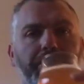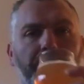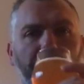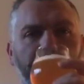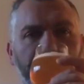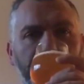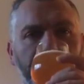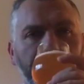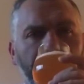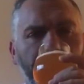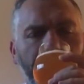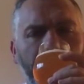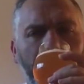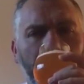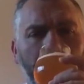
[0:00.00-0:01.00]
interesting
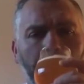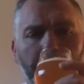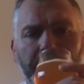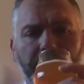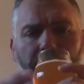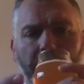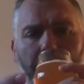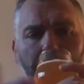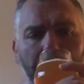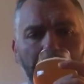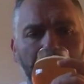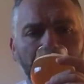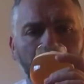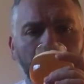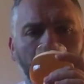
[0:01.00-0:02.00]
but it's not
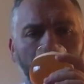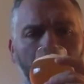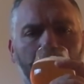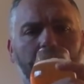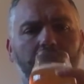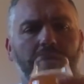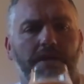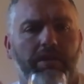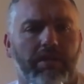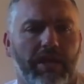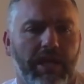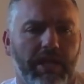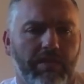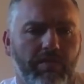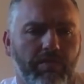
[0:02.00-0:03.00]
bad the
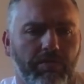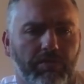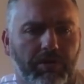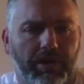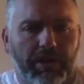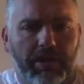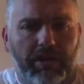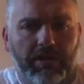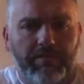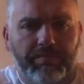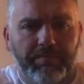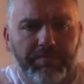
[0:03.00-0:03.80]
head's still kind of